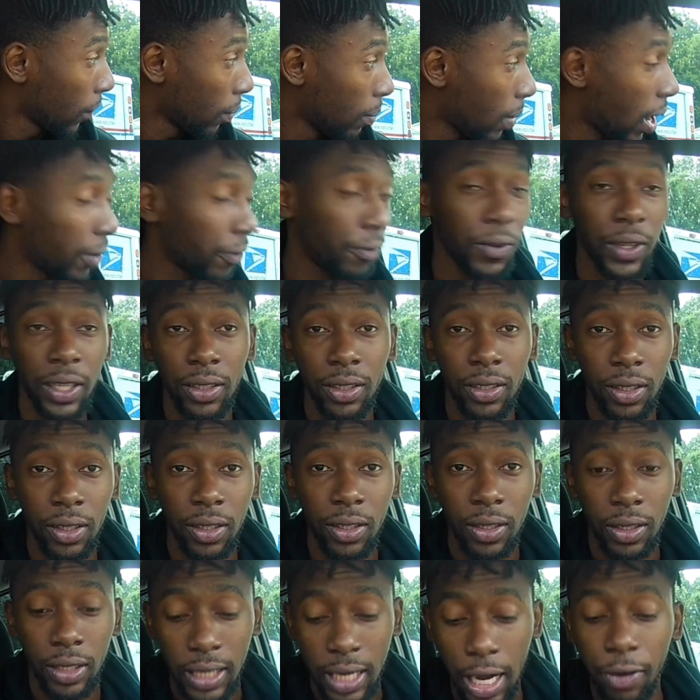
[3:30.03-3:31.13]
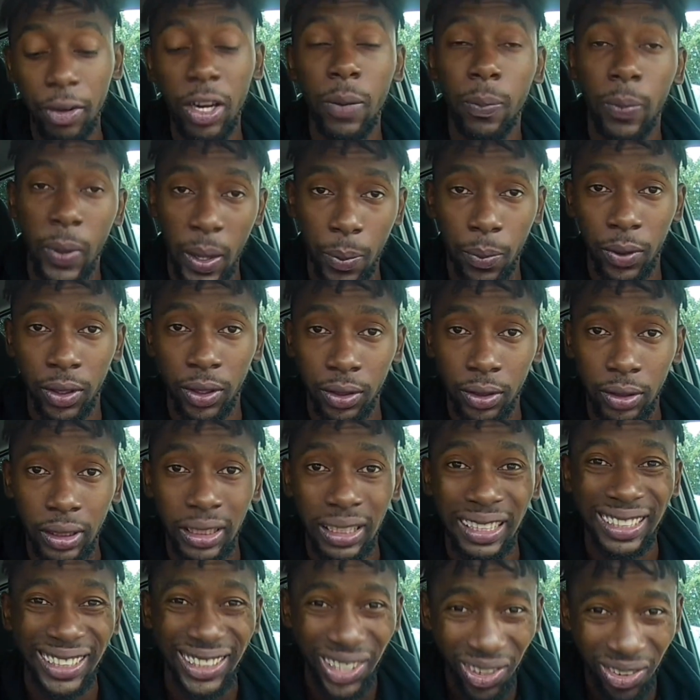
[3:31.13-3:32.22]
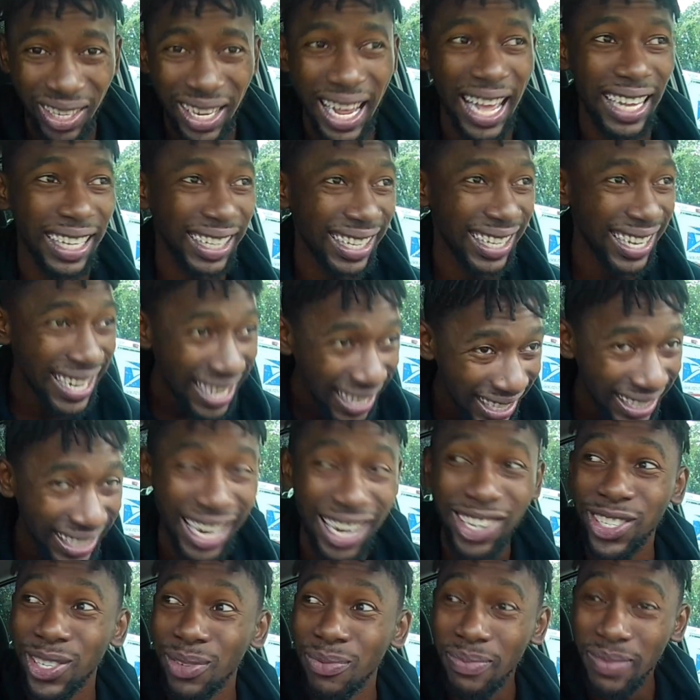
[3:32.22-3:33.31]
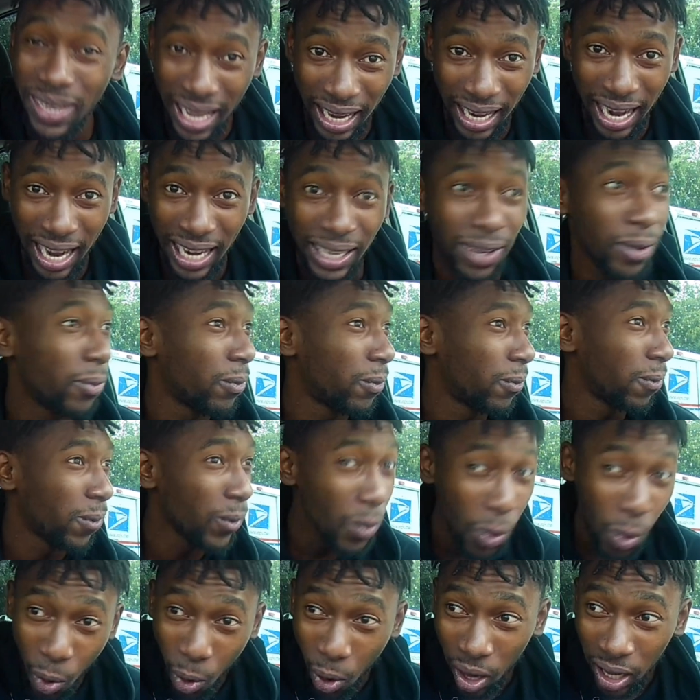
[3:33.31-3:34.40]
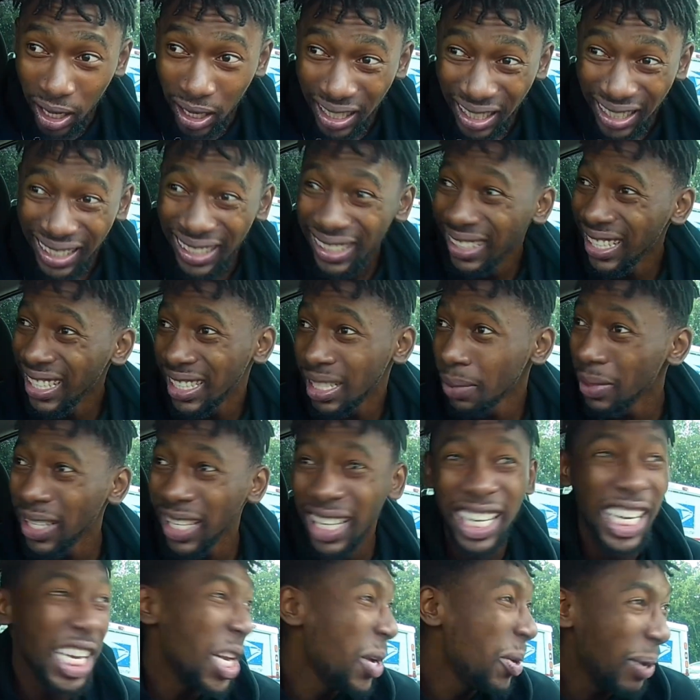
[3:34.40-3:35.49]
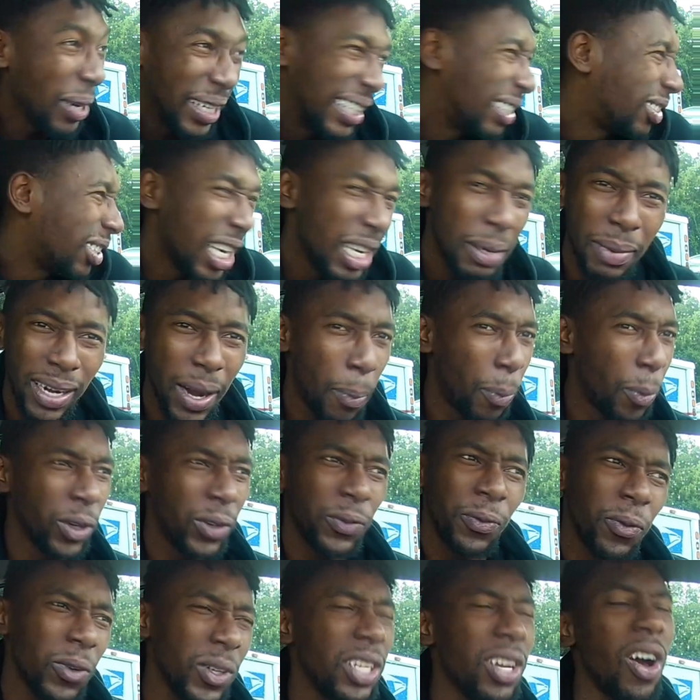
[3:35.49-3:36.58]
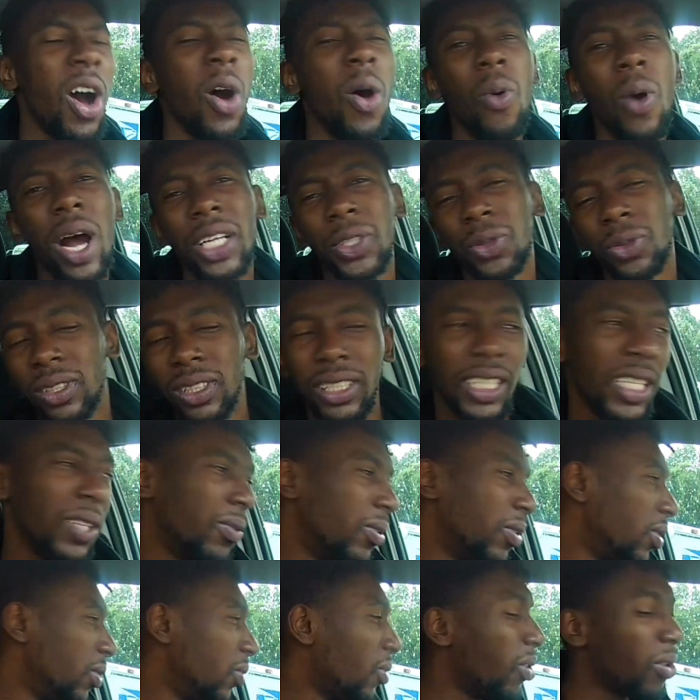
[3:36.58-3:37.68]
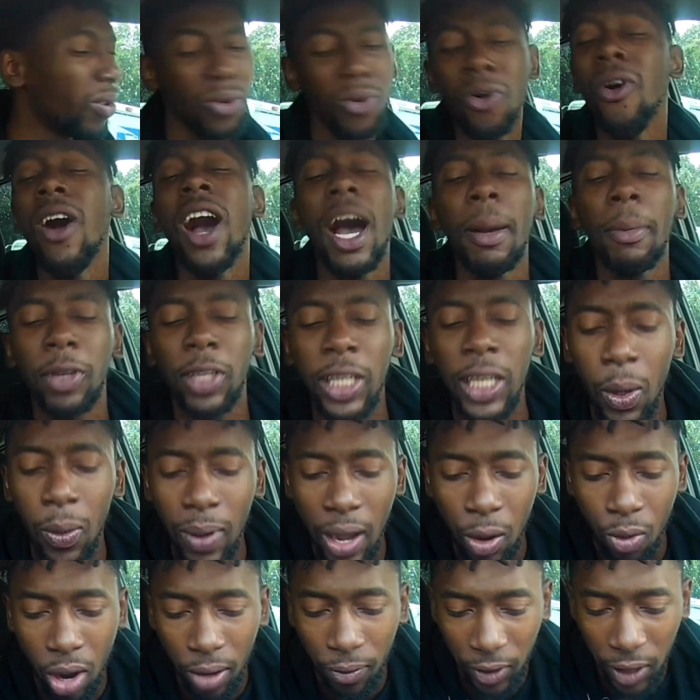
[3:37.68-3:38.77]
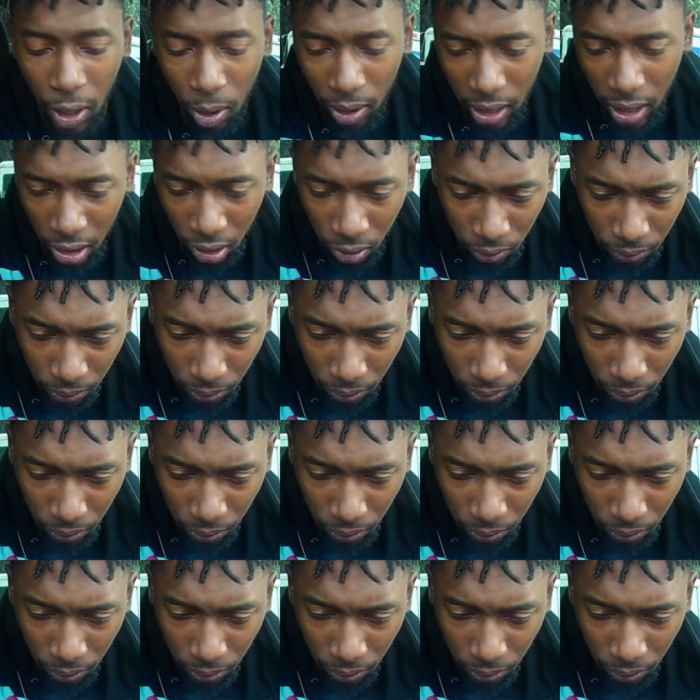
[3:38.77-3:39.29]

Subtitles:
Mafi in a real people sound like he is a Jamaican. The flow, this is me, the lyrics and the man put. Yo, watch you don't even know. Go on, you know going for that one now.